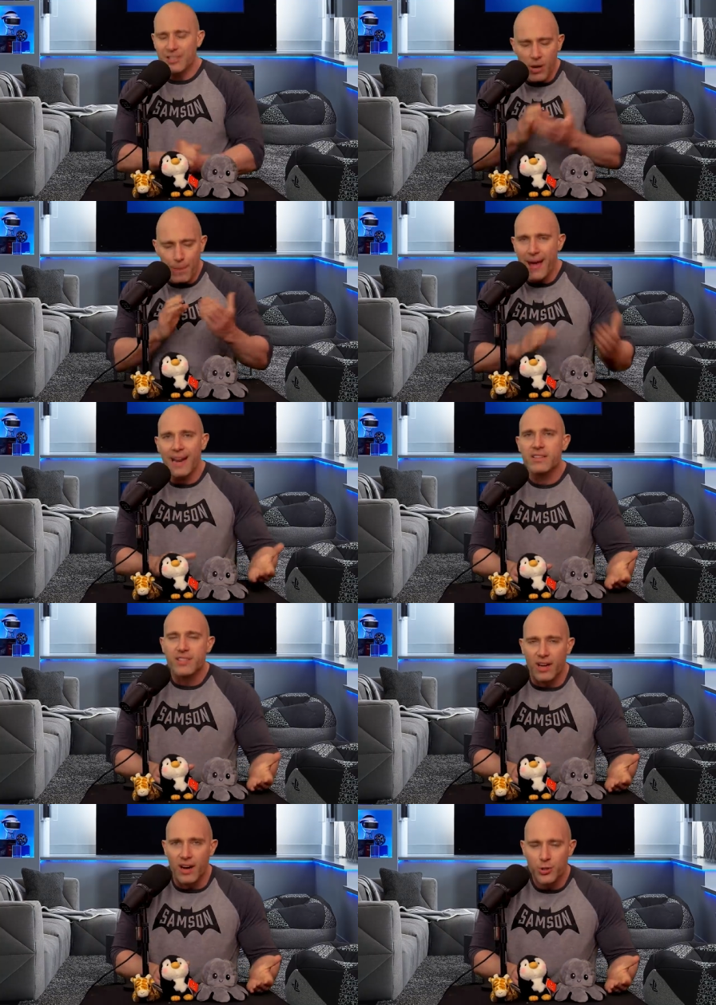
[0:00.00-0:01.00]
And it's not a bad
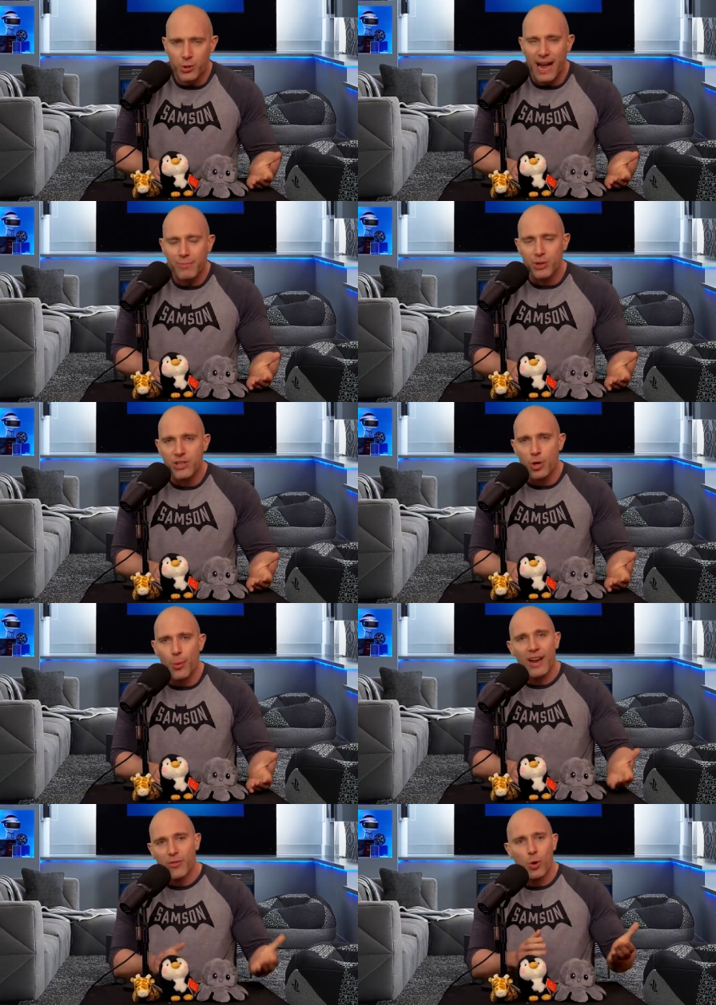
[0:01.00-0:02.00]
exercise. You can absolutely do
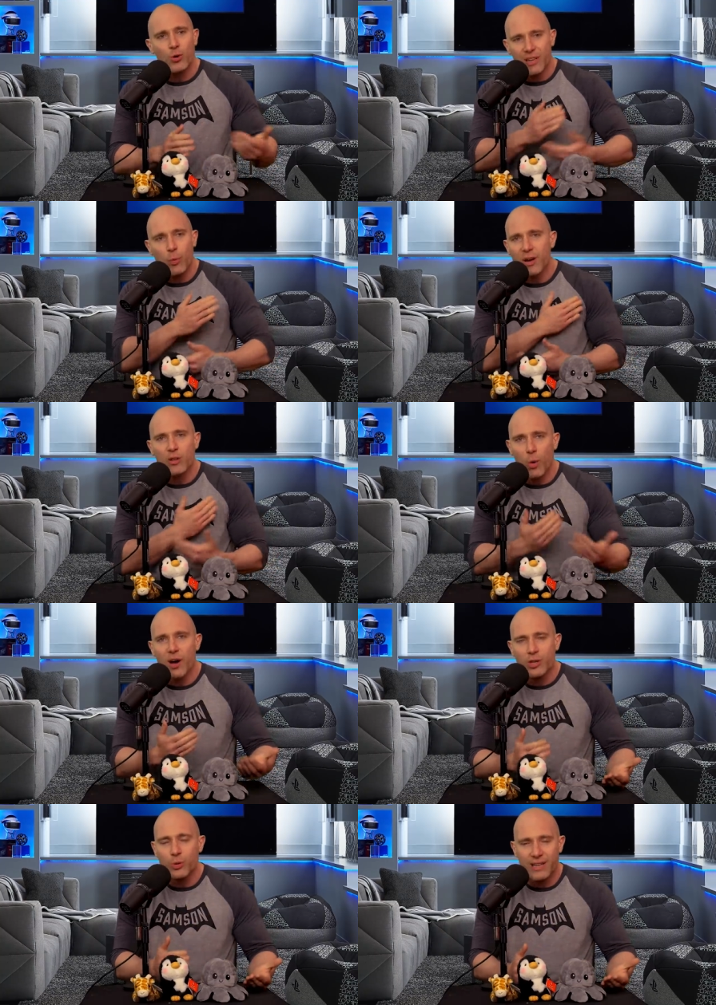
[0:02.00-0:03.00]
it. And of course, it will
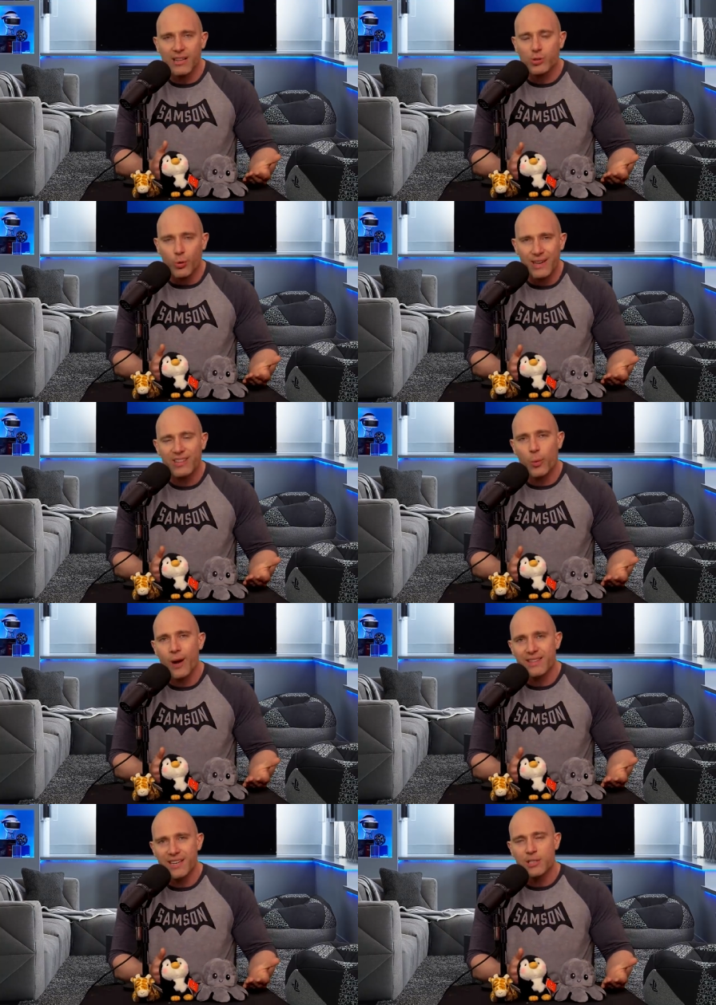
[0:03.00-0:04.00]
work your deltoid in the
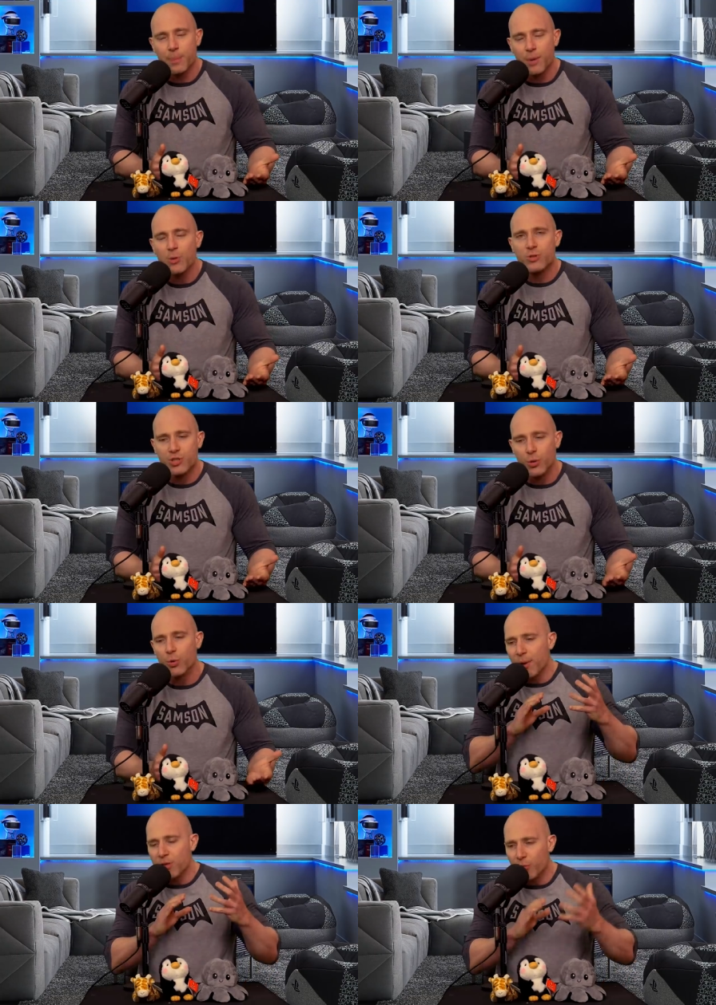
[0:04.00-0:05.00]
way that it's supposed to.
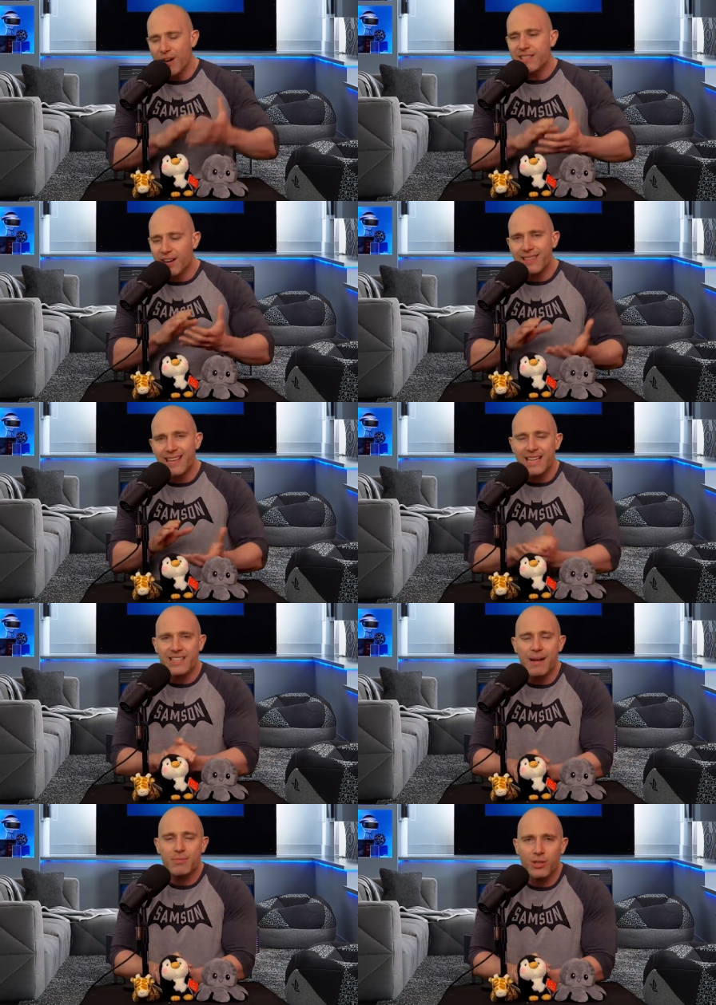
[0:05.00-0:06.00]
But the reason I think it's
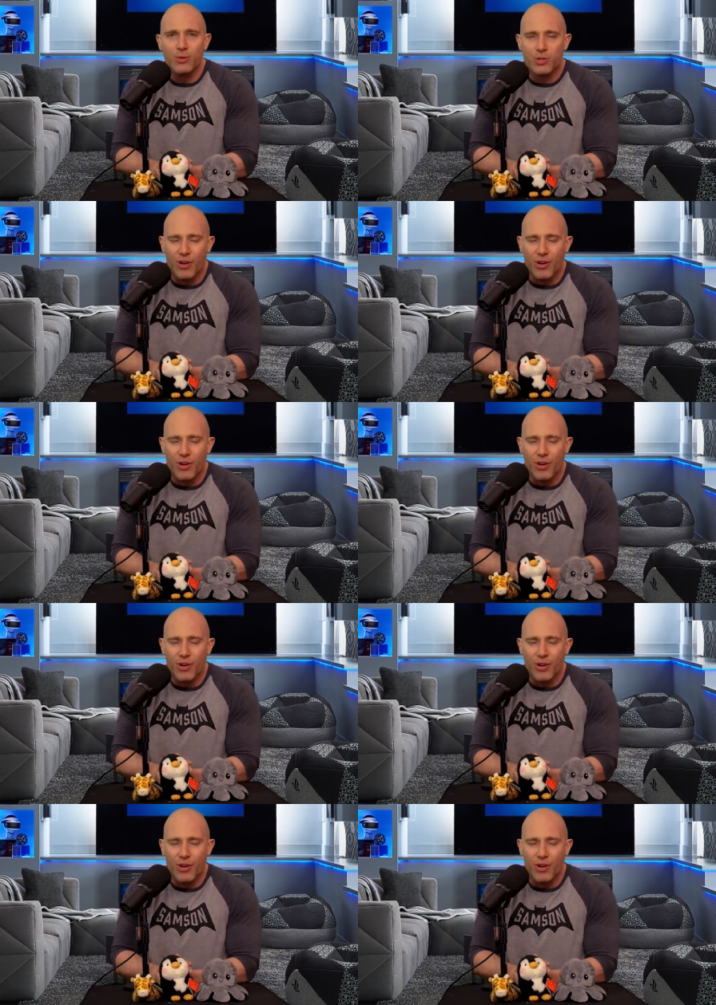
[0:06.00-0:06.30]
absolute,